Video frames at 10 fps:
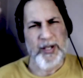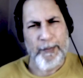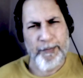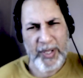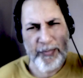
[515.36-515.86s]

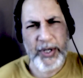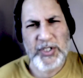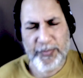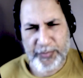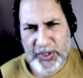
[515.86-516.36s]
big
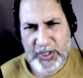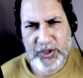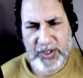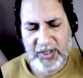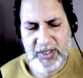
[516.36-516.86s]
budget
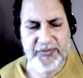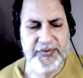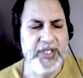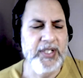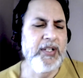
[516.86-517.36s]
production stuff.
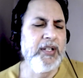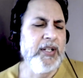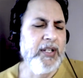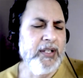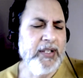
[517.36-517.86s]

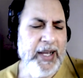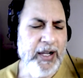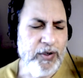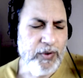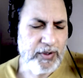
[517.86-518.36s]

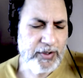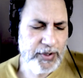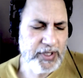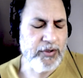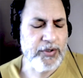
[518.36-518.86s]
Now,
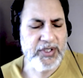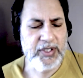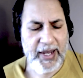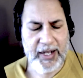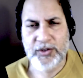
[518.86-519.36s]
Chris
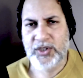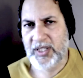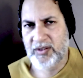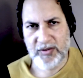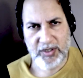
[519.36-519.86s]
LORD-ALGE
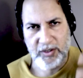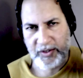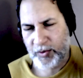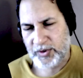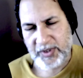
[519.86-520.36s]

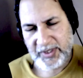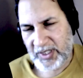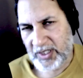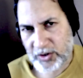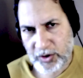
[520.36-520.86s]
has worked with like
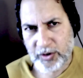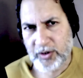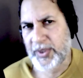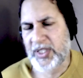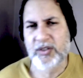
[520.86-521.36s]
Tina Turner,
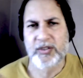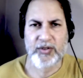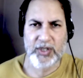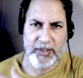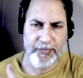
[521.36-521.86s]
but he's also
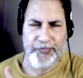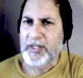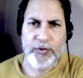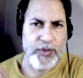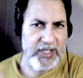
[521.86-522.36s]
done
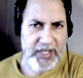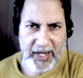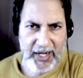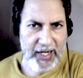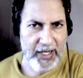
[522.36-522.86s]
Green
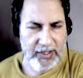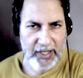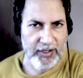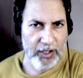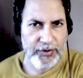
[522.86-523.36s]
Day
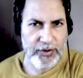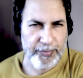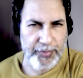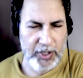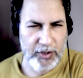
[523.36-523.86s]
and other
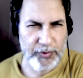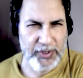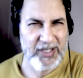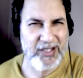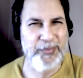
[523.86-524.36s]
punk
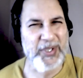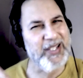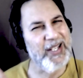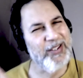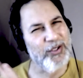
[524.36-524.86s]
releases. But
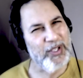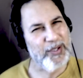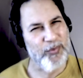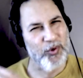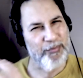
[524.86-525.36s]
again, they're like
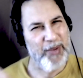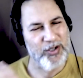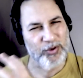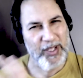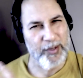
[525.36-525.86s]
more
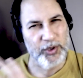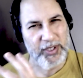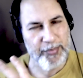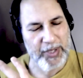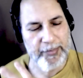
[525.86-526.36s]
major label-y
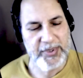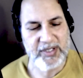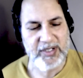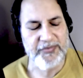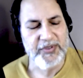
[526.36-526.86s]
poppy
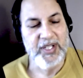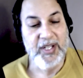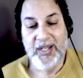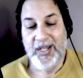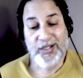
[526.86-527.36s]
stuff.
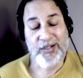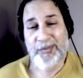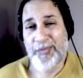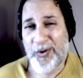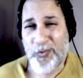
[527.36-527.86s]
So I was like,
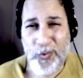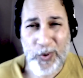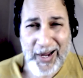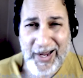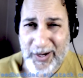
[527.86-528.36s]
man,
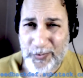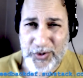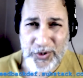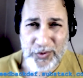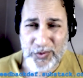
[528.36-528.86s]
why
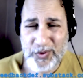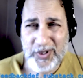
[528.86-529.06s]
would you